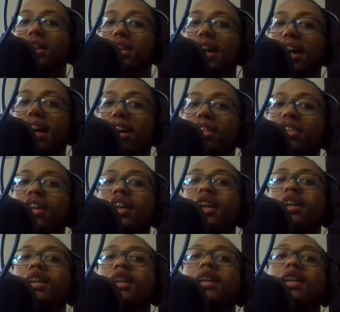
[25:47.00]
down
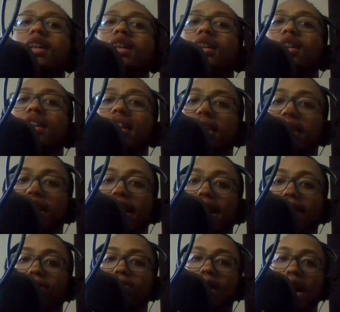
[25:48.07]

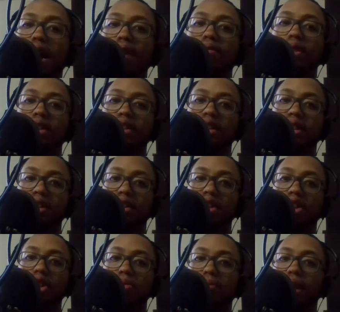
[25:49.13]
Game 5 of this
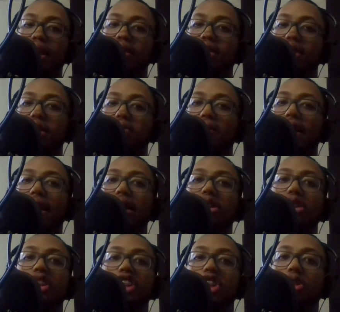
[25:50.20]
series, Panthers
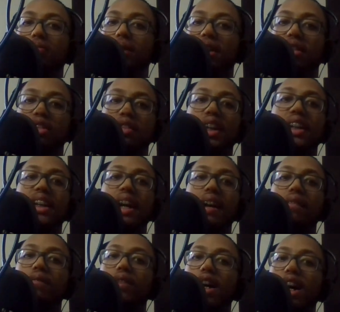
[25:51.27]
Rangers. It should be a great
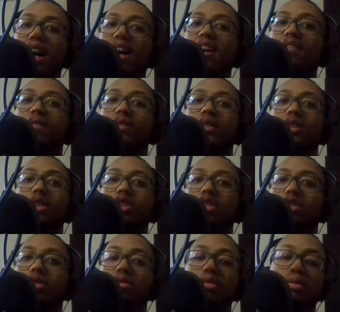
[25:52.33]
Game 5.
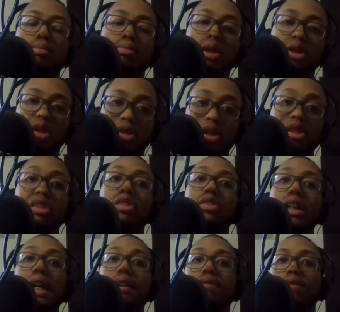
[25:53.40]
Most critical
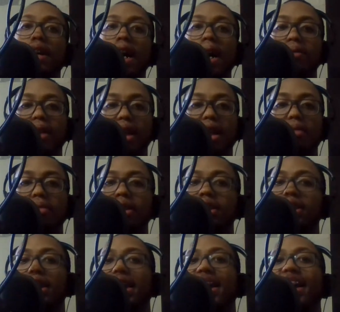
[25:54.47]
Game 5, like I've been
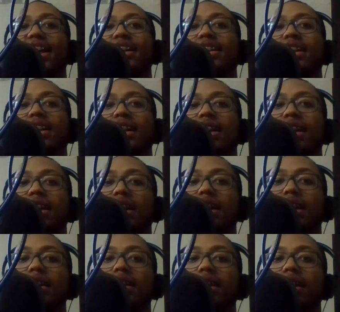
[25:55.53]
saying.
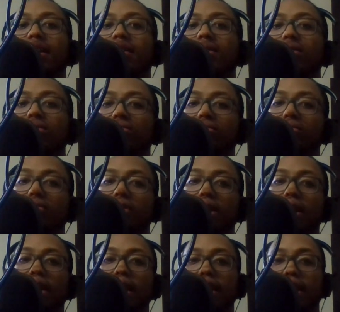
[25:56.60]
And yeah.
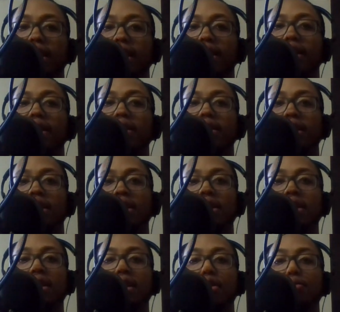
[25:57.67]
And
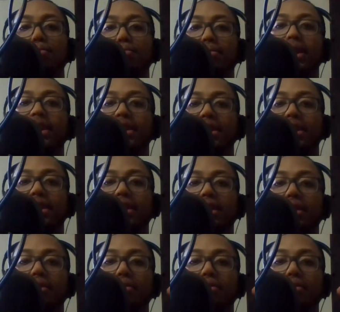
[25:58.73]
peace.